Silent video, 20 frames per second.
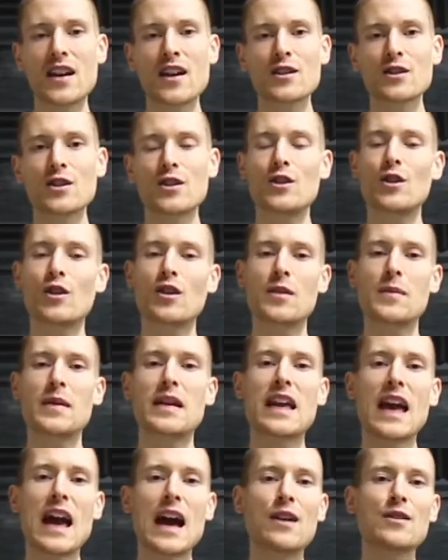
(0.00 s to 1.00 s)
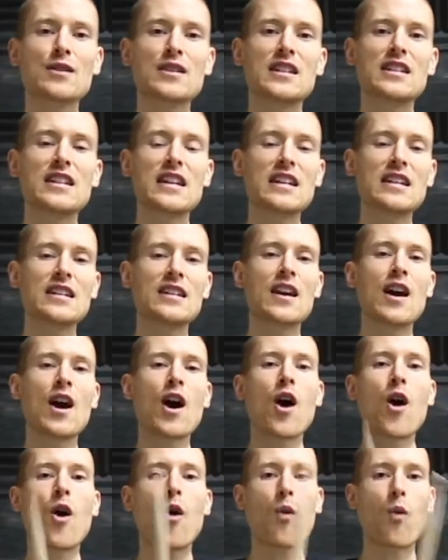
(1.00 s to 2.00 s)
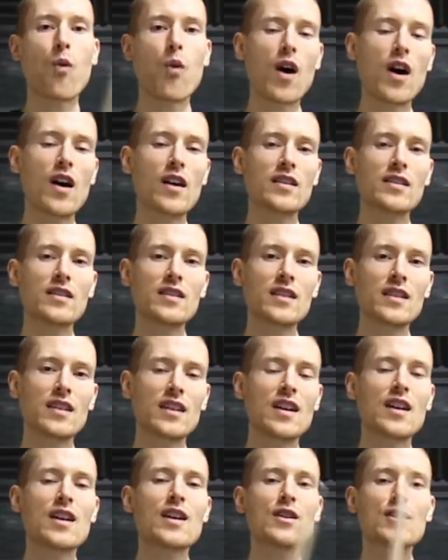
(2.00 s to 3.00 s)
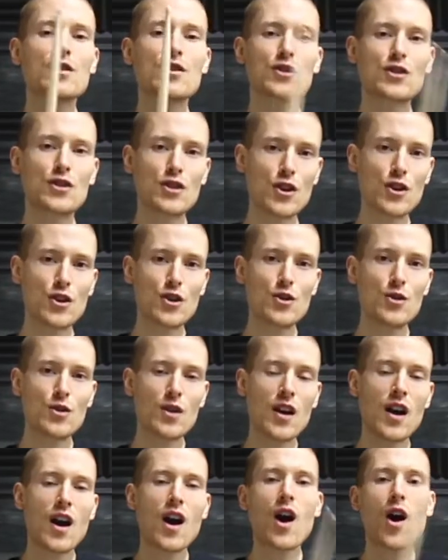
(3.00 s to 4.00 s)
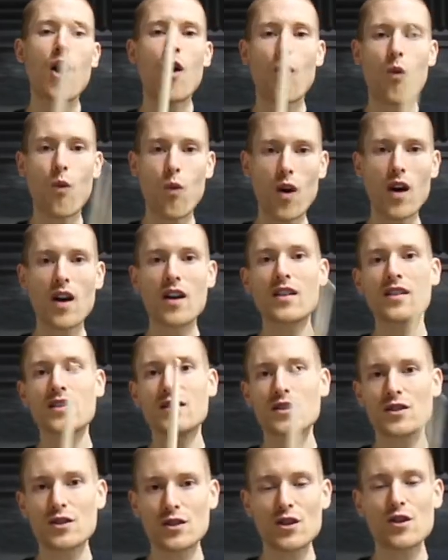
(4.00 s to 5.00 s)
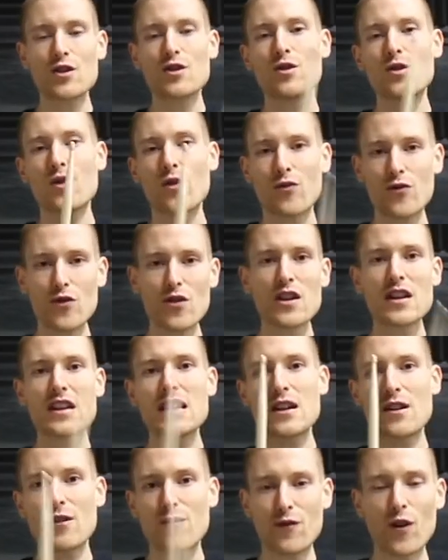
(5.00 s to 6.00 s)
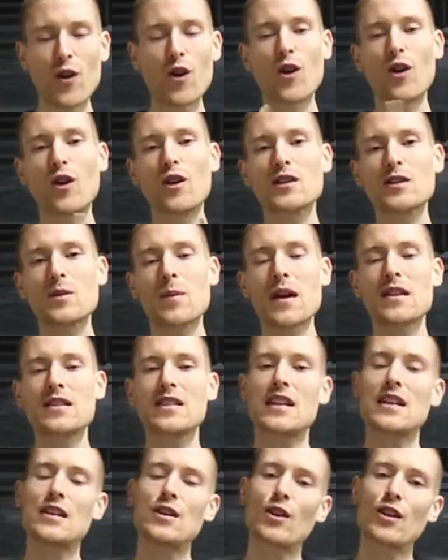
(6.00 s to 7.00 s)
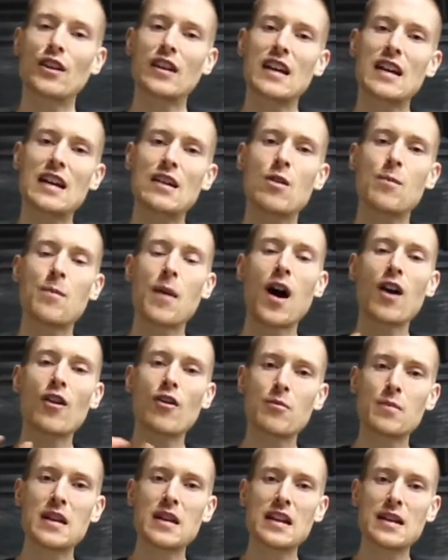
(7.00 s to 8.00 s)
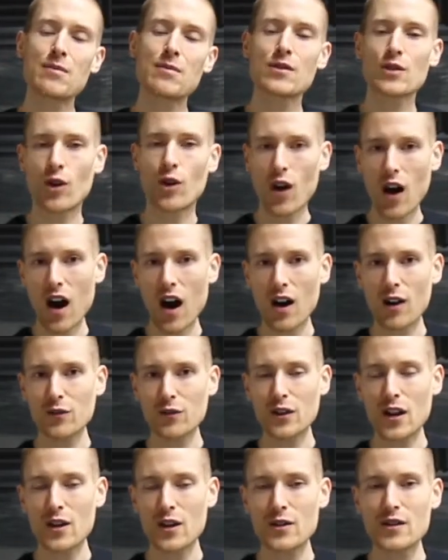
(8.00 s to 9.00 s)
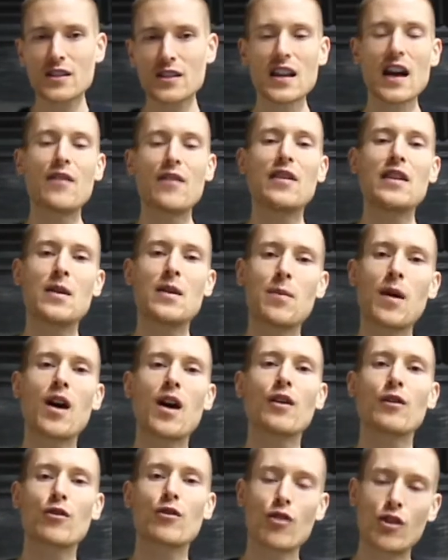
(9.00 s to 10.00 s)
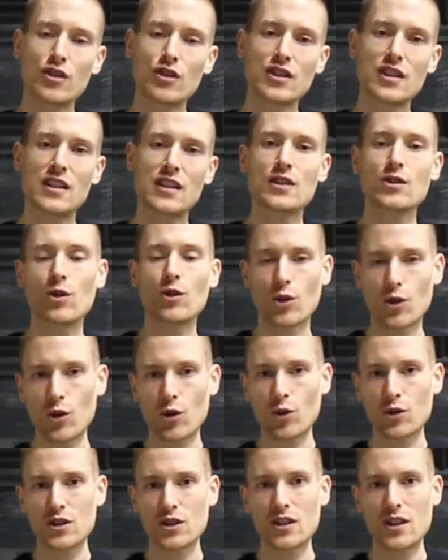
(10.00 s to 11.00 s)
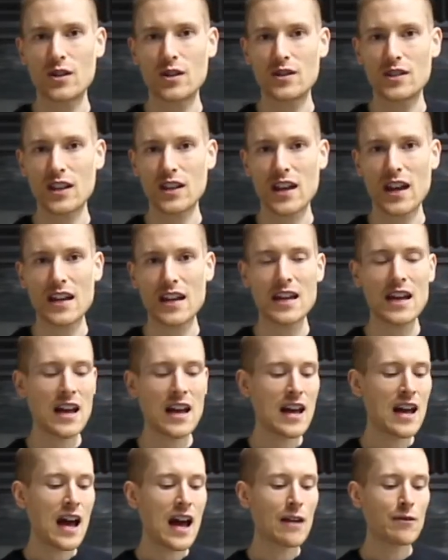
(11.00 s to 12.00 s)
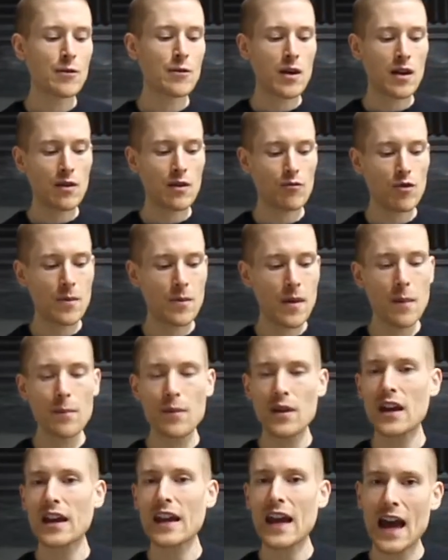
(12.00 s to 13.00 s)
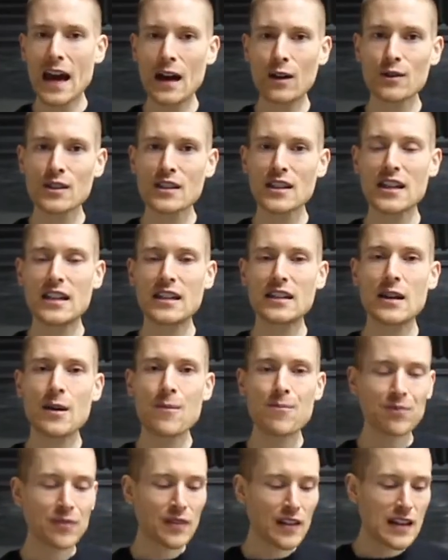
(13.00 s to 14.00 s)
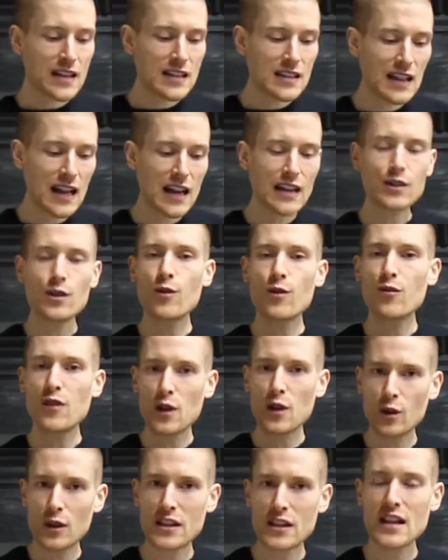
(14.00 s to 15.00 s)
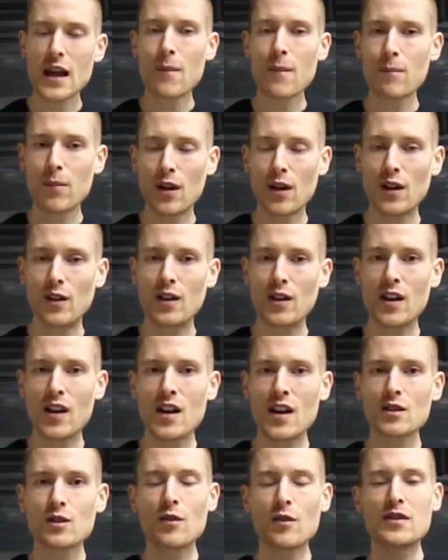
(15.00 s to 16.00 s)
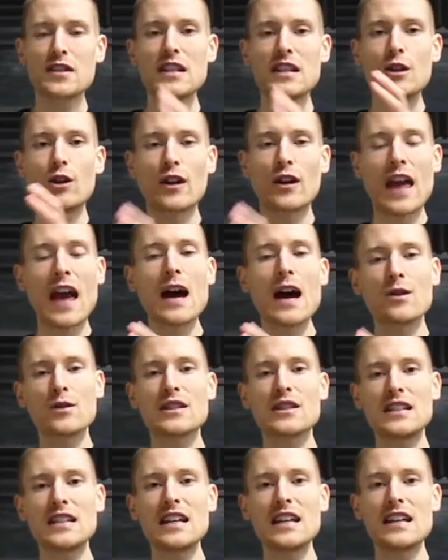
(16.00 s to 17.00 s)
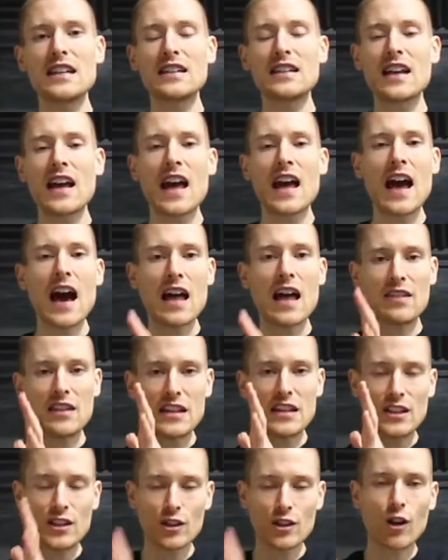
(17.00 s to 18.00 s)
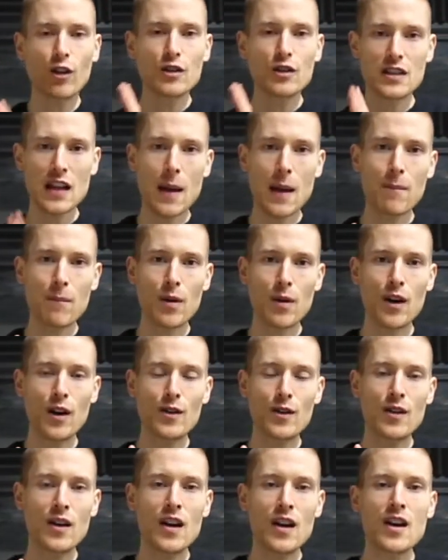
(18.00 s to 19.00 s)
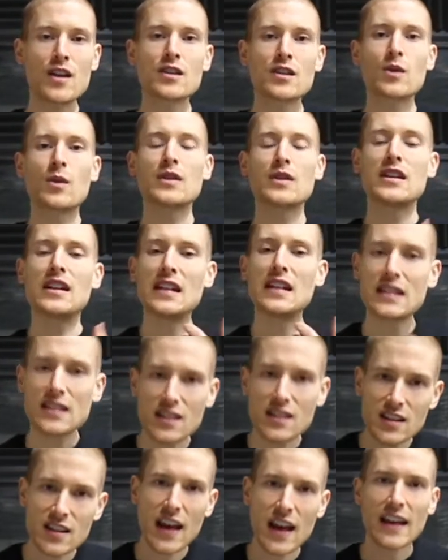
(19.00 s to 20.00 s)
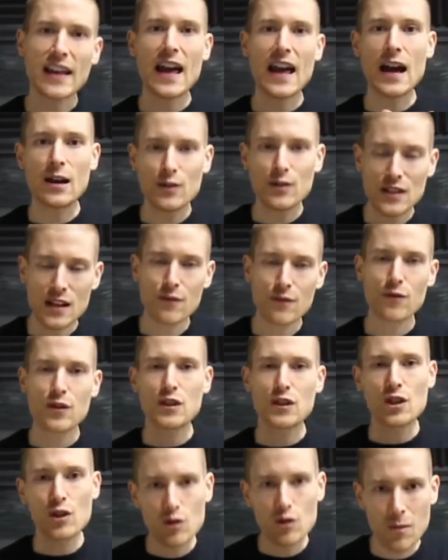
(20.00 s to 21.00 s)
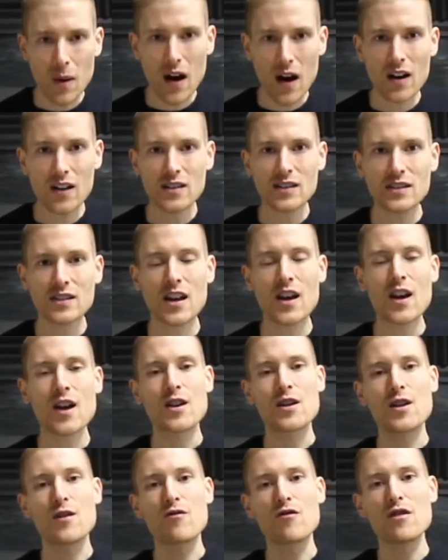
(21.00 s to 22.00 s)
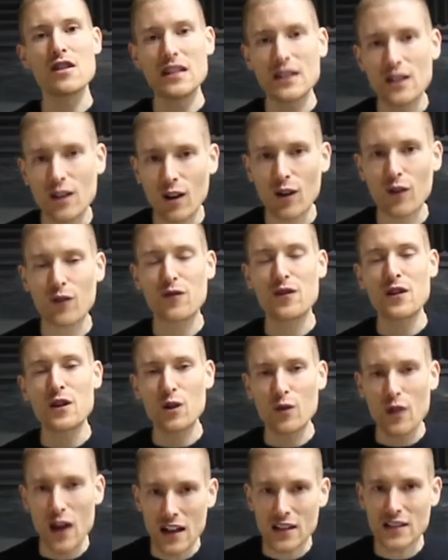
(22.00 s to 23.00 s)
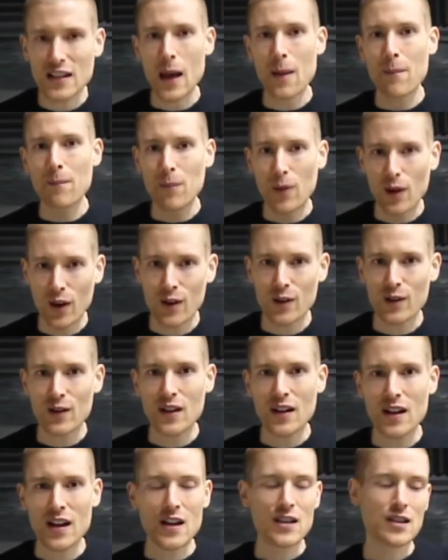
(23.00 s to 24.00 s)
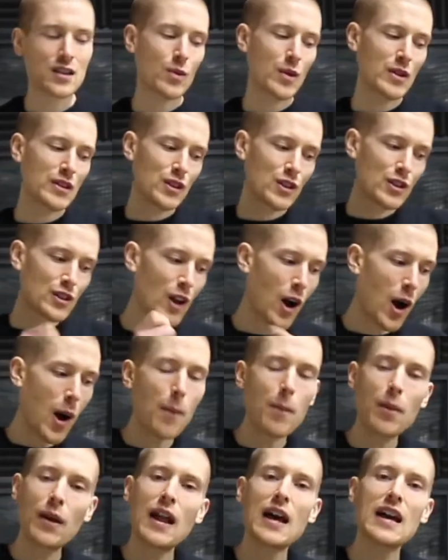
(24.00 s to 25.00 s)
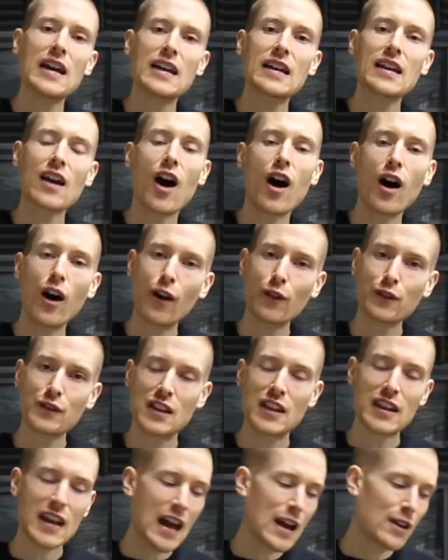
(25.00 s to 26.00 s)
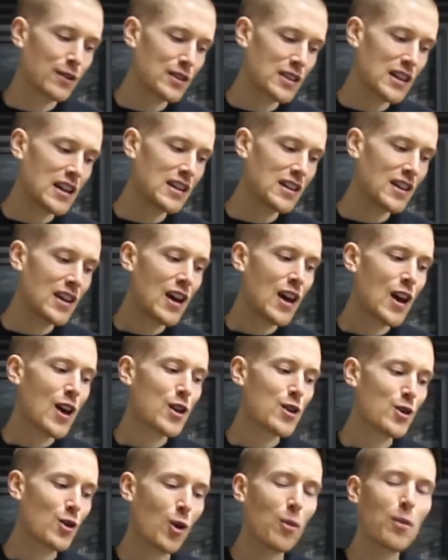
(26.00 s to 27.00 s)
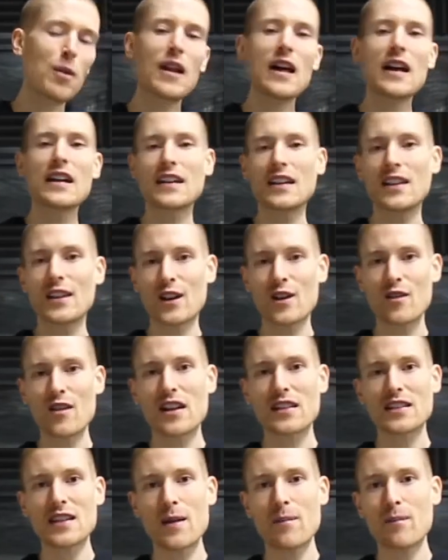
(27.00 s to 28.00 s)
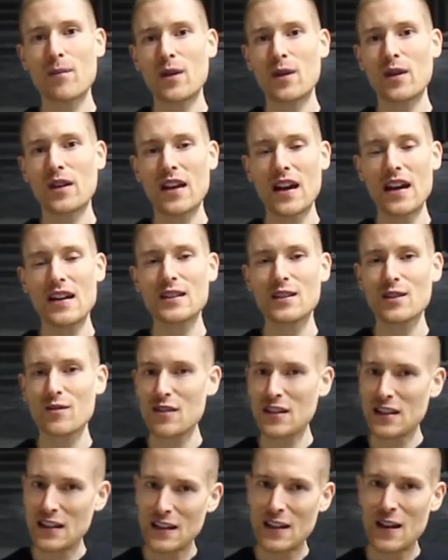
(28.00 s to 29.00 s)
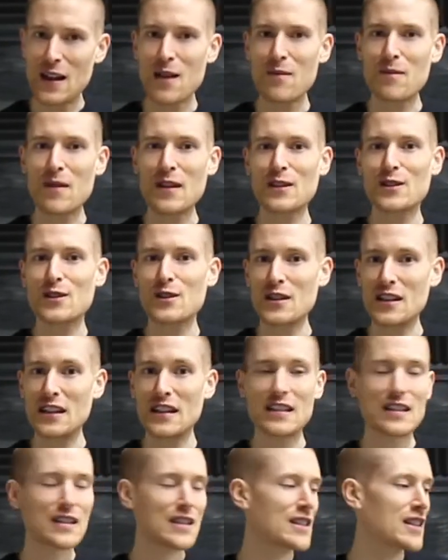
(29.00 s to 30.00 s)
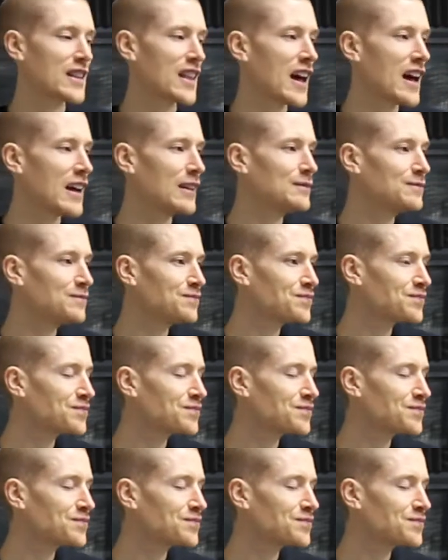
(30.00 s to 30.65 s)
So you're going to be counted in 1, 2, 1, 2, 3, 4. So basically you're going to hear a bar of minims or half notes and then a bar of crotchets or quarter notes, okay? And remember, the counting is letting you feel the tempo. So obviously you're counted in at the song tempo. So when you listen to that counting for 2 bars, you've really got to feel that tempo. So when you start playing after the counting, you're playing at the correct tempo, okay? So really make sure you listen to that.